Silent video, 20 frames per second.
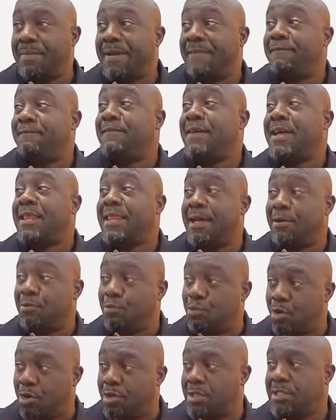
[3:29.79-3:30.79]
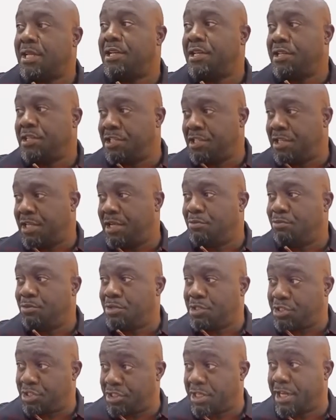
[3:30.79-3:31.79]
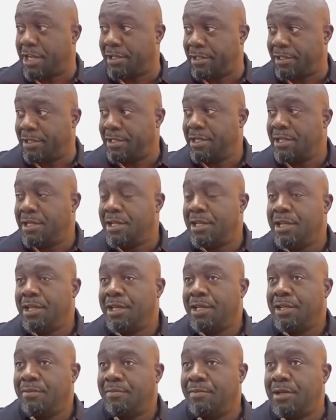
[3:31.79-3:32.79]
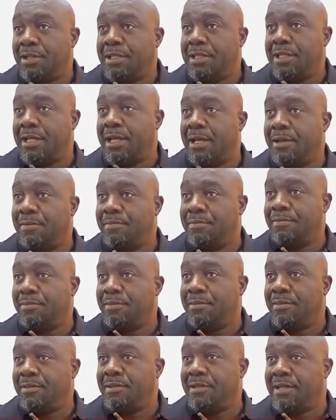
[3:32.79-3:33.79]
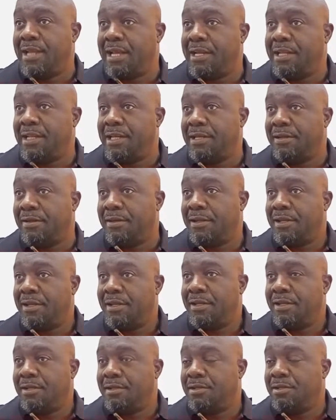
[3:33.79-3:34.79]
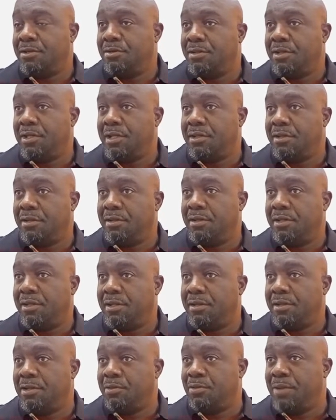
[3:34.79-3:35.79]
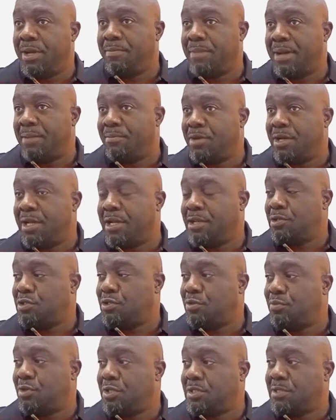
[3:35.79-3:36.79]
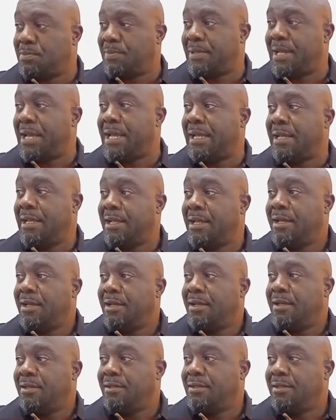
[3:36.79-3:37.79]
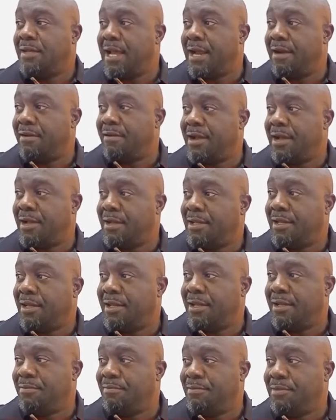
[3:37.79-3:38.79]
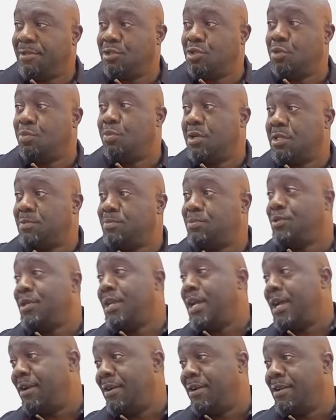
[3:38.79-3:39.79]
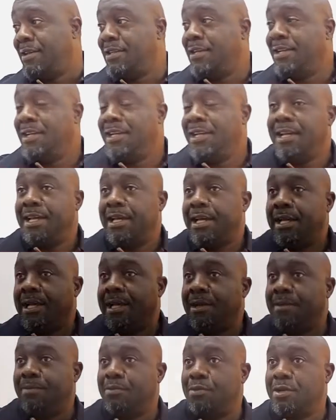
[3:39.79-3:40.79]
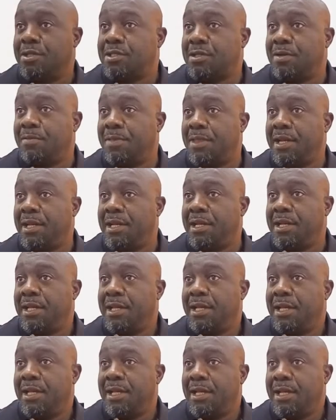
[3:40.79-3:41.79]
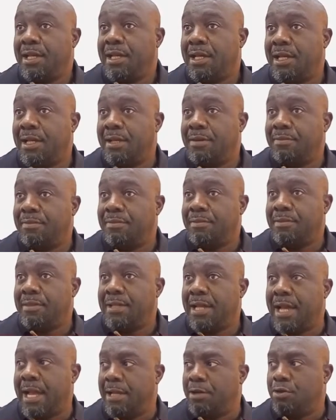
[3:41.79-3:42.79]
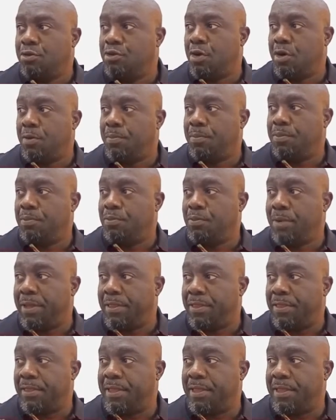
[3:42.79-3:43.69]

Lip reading: My father was an engineer on share, but learning the way my mother used to multiply naira into multiple naira was something that I grew up with.